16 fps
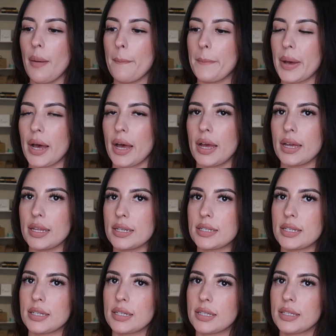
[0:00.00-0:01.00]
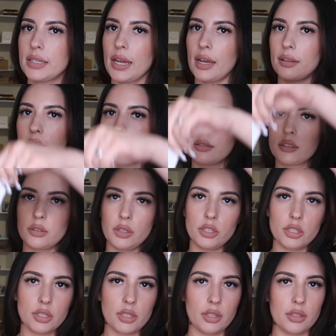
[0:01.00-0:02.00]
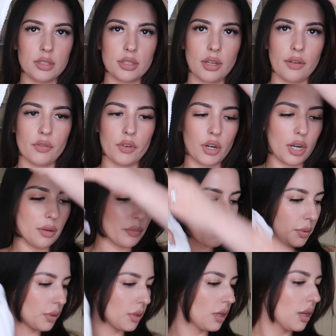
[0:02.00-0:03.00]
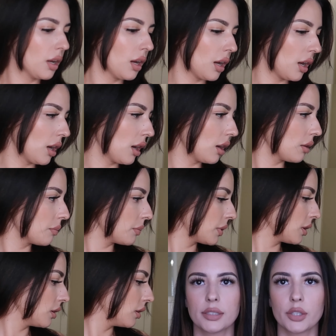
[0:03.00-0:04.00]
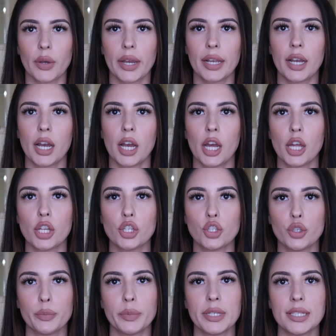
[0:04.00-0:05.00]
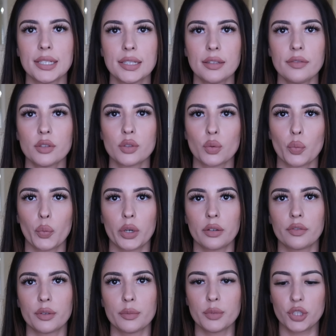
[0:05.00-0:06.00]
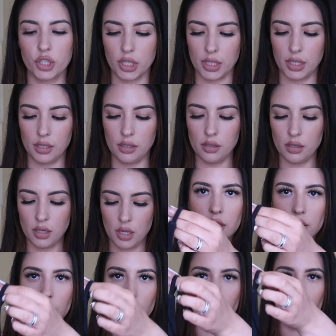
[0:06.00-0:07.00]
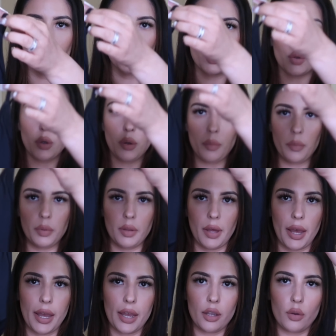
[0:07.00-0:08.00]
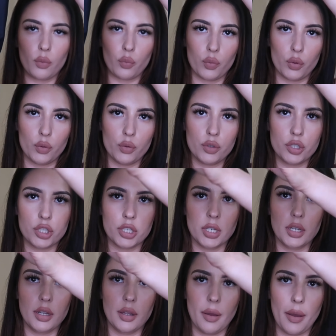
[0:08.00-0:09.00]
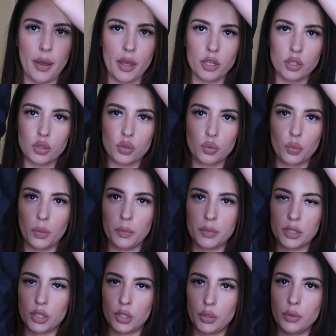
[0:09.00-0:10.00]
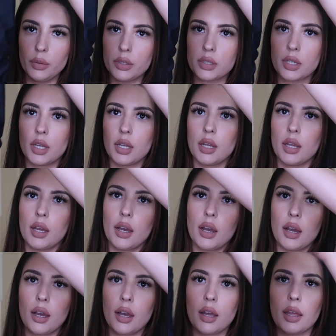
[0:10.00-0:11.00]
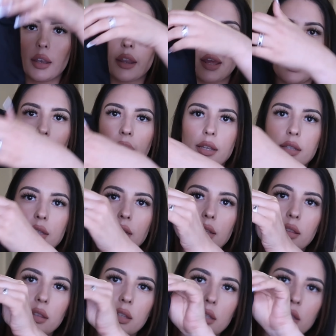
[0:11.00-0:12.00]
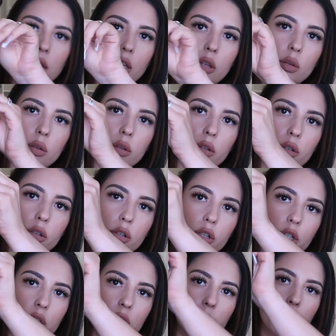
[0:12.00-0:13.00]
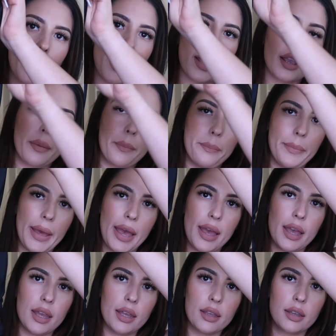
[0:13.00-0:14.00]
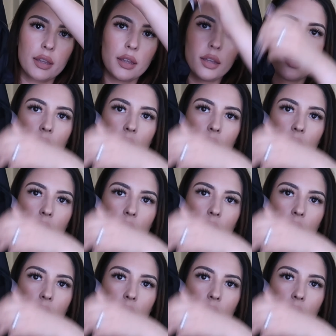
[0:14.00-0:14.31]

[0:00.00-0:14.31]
But yeah, so I just got this cover up. Um, so I got two pieces of swimwear from Shein. This full black ruched swimsuit. And it has this cute little crisp back back.